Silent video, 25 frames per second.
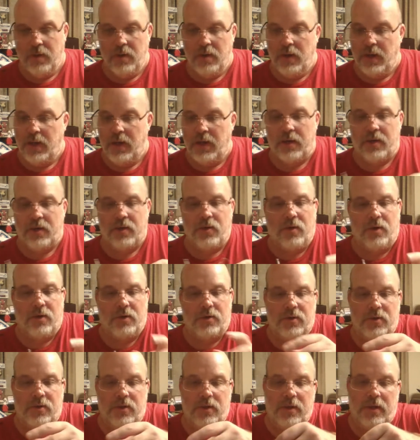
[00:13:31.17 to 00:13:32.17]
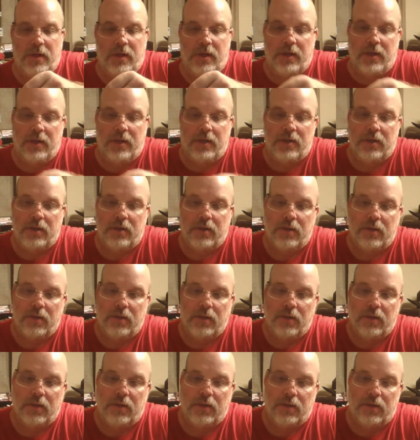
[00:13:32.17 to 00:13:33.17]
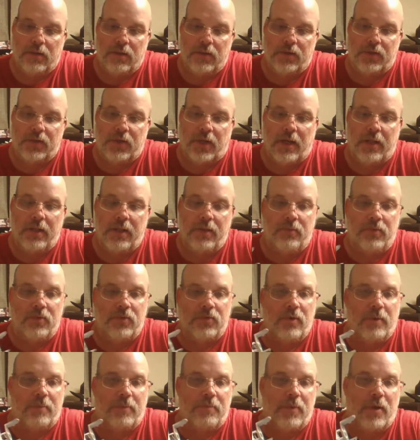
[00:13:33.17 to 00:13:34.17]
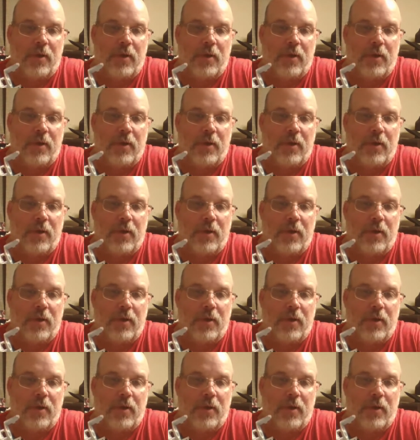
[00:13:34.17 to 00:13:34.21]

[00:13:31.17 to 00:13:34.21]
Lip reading: And of course, the side that was ripped